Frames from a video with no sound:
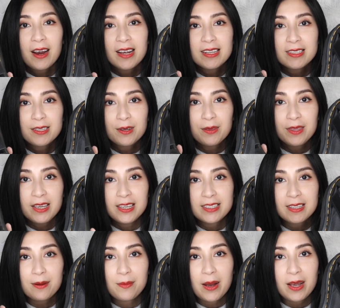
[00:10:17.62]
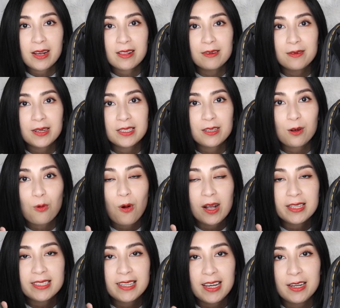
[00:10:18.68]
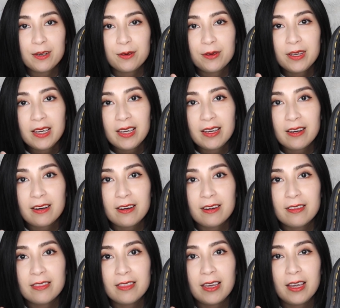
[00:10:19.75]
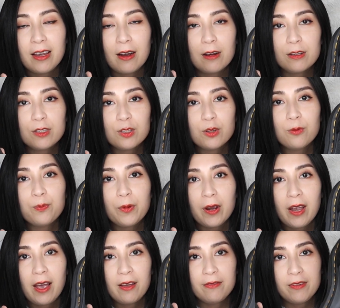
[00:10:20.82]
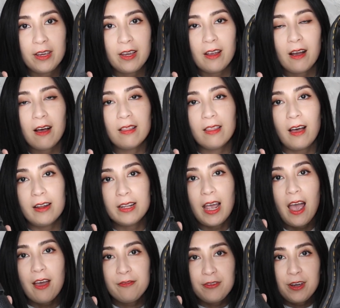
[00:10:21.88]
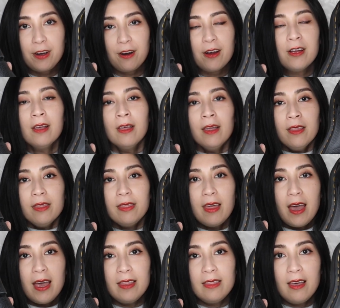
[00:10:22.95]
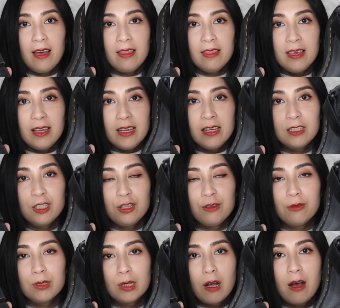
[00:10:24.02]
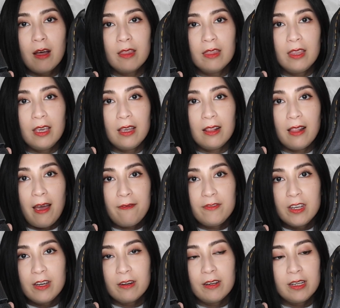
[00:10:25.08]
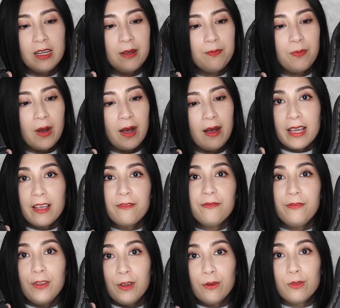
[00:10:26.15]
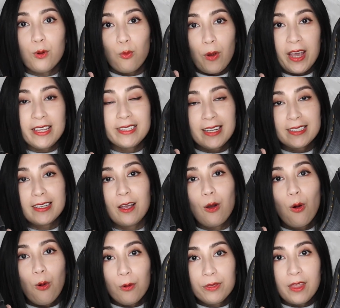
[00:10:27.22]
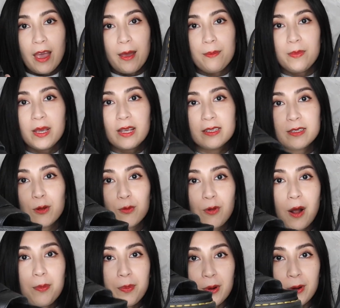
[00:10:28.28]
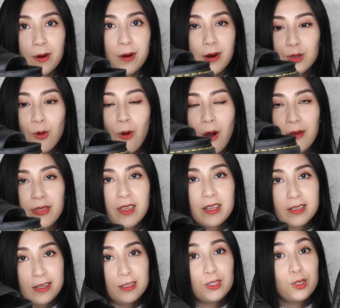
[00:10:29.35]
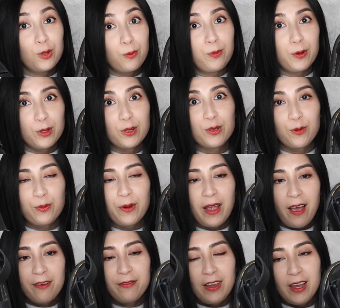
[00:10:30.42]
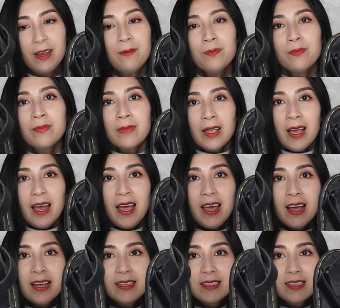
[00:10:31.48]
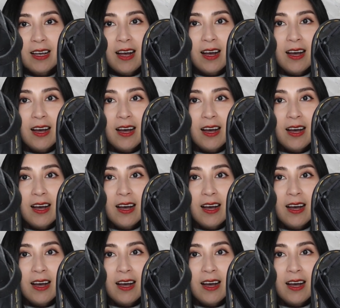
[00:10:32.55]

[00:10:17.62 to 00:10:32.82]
right, so these are my Clarissa quad sandal here. They are super heavy, a lot heavier than the shoes on the left here, the Depa. I can feel the weight as I hold them because the rubber sole on this is super heavy. And